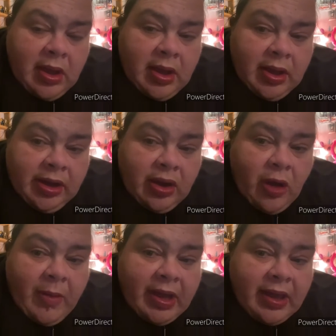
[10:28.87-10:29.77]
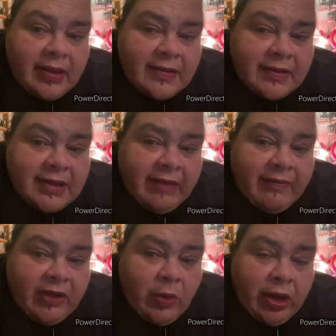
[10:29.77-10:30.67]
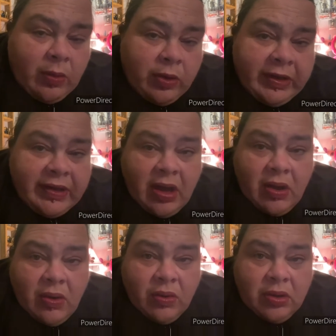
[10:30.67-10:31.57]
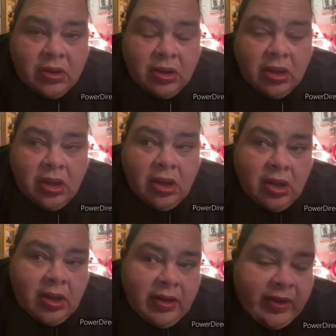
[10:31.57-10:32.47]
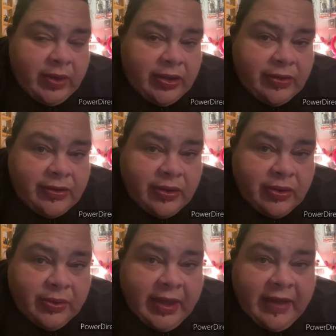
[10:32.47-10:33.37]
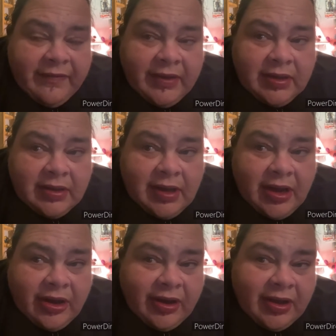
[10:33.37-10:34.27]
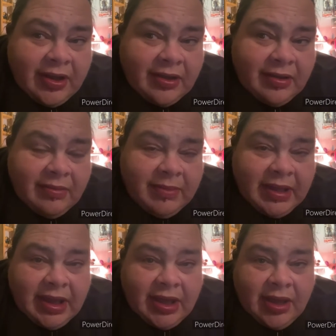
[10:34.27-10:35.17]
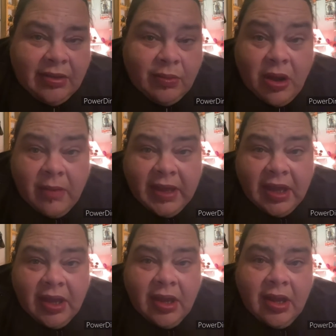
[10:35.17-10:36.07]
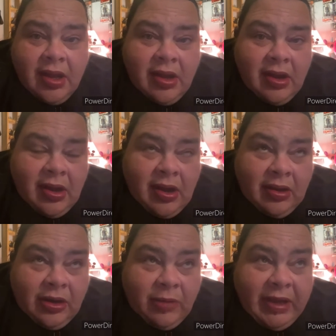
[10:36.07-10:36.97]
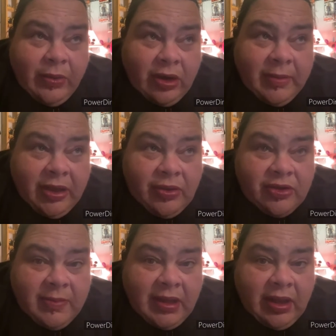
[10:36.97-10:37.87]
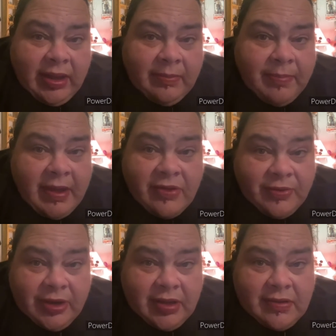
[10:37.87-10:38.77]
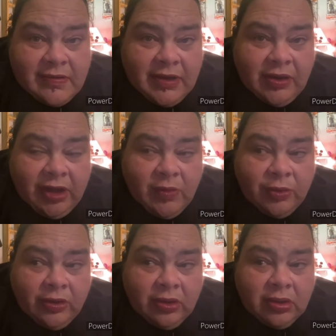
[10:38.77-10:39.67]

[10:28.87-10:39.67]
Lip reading: You know, all my cousins, even though we don't really talk like we used to, Kevin, Eric, Mickey, Robbie, you know, me and Robbie used to be like best friends, you know, because